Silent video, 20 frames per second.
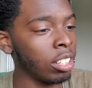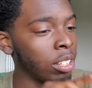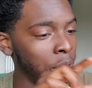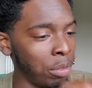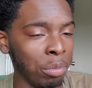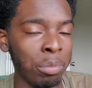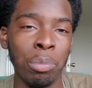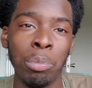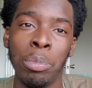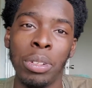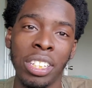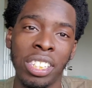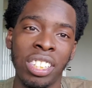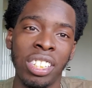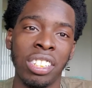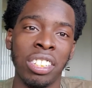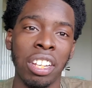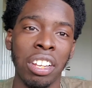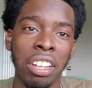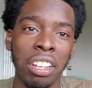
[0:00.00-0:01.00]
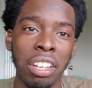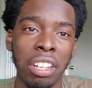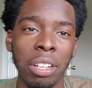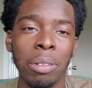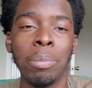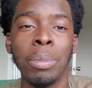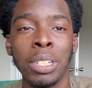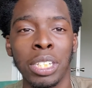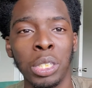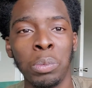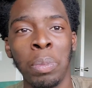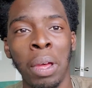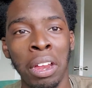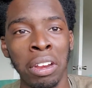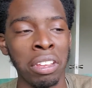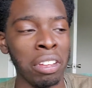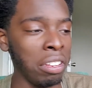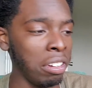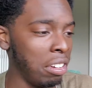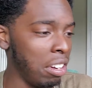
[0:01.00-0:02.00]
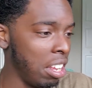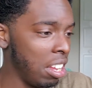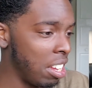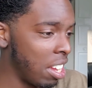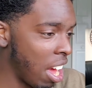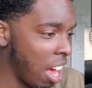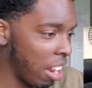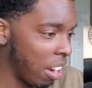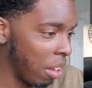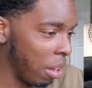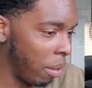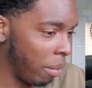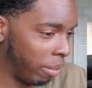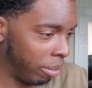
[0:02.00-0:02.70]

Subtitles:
Mrs. Bounty Hunter D got him.